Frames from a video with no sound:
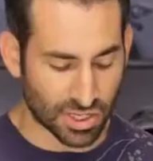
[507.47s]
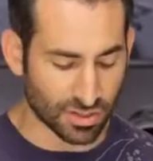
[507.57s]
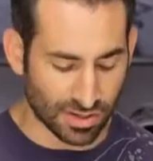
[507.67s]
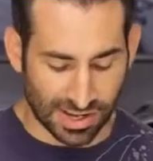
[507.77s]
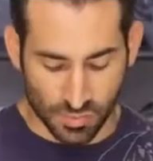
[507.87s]

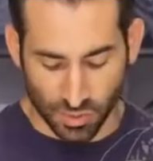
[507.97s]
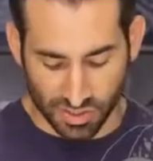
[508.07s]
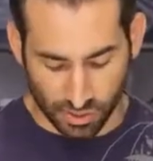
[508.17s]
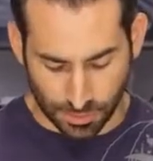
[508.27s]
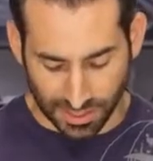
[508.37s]
shield as well
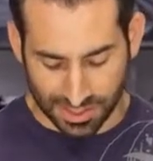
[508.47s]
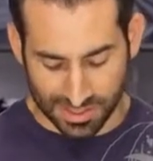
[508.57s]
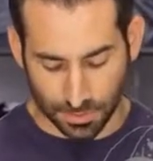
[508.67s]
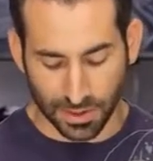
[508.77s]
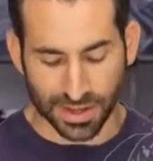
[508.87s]
as grip against
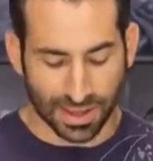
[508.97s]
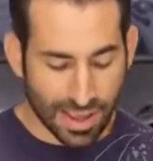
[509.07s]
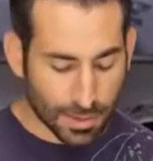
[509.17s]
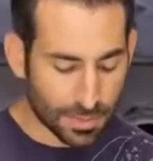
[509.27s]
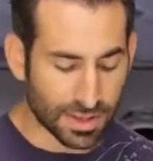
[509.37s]
the bike,
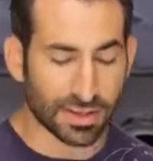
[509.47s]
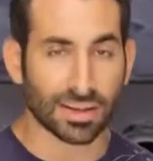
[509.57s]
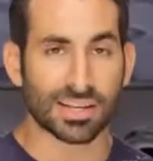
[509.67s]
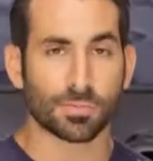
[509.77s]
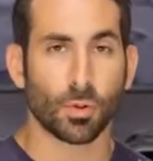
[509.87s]
be a
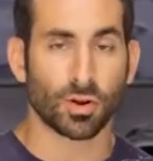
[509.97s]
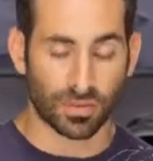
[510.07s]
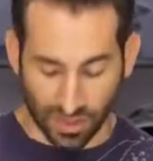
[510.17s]
nice point